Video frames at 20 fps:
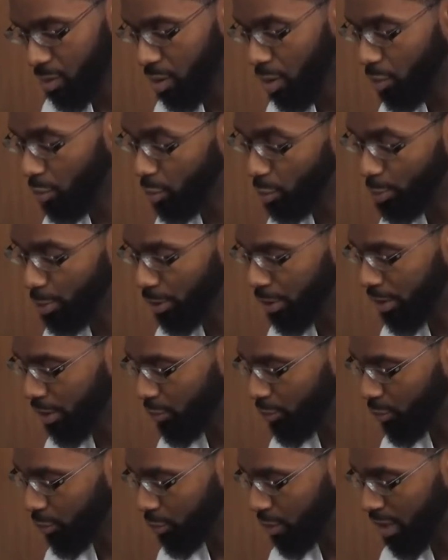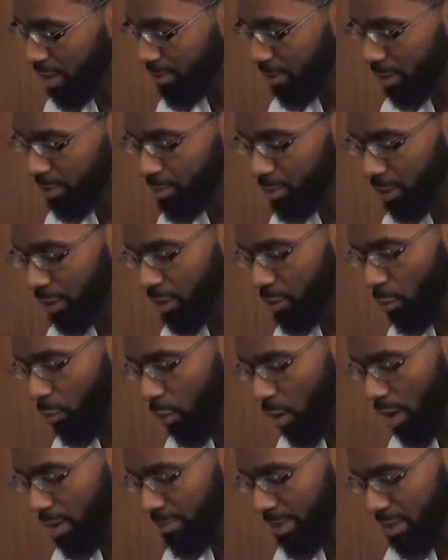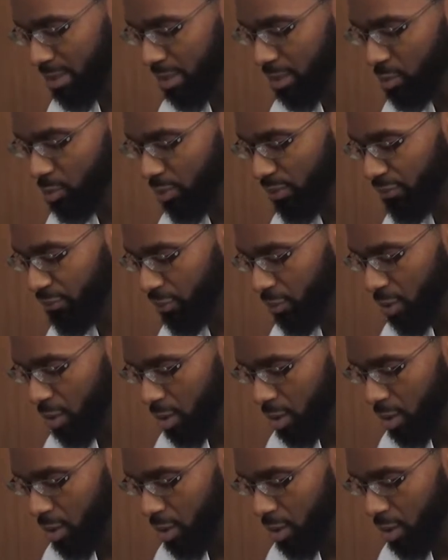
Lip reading: Or we'll typically put in 1, but since we've